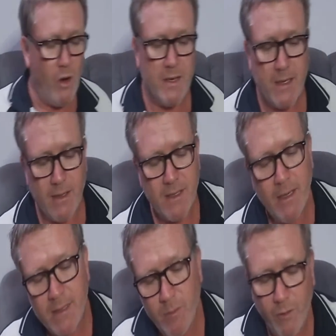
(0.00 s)
guys are
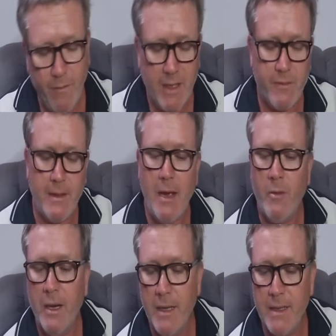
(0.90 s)
listening, simple fix for that
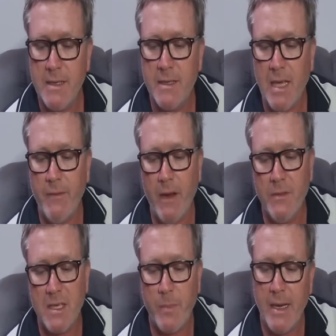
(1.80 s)
one is instead of
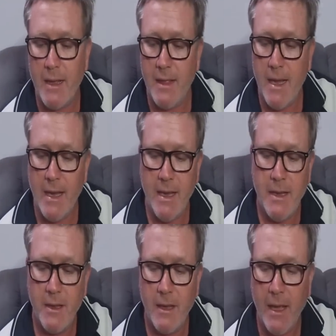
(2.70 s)
having the speaker there,
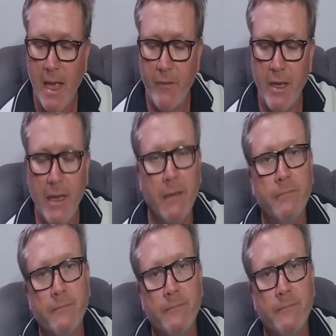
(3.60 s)
have it here.